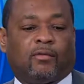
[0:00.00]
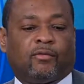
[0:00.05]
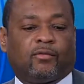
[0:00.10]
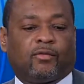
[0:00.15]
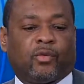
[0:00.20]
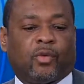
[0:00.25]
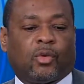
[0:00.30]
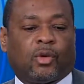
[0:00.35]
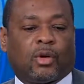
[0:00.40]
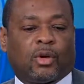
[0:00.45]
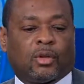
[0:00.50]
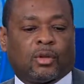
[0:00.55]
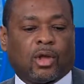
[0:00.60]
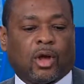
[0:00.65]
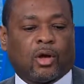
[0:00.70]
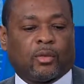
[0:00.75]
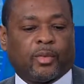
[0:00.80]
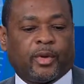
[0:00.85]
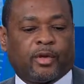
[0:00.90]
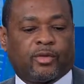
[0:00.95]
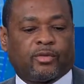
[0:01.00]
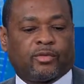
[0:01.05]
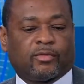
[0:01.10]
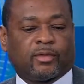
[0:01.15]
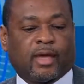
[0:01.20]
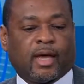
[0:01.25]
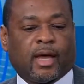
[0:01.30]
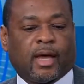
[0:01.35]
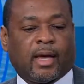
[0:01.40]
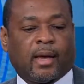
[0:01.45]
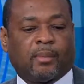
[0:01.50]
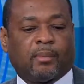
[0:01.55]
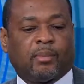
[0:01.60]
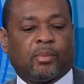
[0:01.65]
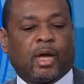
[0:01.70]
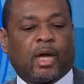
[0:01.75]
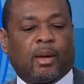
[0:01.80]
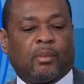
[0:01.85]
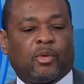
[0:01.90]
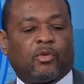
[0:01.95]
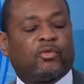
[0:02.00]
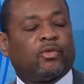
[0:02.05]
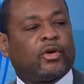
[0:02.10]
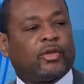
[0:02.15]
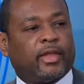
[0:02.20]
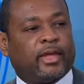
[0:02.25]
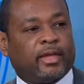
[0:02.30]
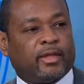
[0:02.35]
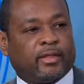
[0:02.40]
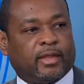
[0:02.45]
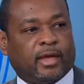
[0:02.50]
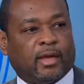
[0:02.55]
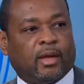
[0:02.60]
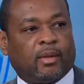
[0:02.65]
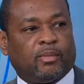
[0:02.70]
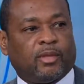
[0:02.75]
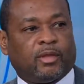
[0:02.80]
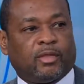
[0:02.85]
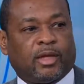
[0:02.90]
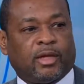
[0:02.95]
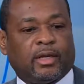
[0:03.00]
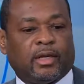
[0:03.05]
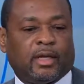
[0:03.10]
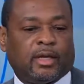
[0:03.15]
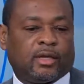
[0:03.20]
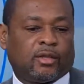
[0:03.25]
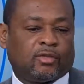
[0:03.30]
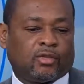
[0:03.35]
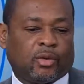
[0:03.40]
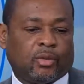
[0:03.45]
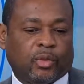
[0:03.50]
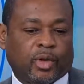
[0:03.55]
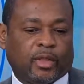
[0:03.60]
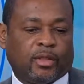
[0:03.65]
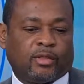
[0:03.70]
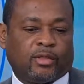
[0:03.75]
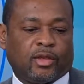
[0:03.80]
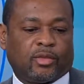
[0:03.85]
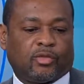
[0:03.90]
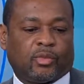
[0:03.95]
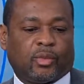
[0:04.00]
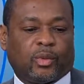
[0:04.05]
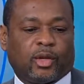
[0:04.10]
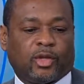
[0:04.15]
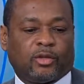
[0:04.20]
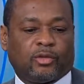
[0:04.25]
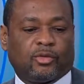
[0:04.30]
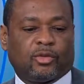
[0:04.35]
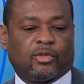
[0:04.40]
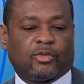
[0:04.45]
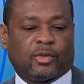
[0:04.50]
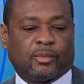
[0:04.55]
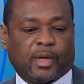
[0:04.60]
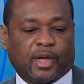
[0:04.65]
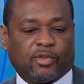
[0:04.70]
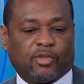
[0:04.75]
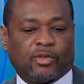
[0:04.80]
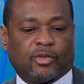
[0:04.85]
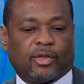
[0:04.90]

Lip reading: for long periods of time before they get the help that they need. And so one of the things we want to do is to make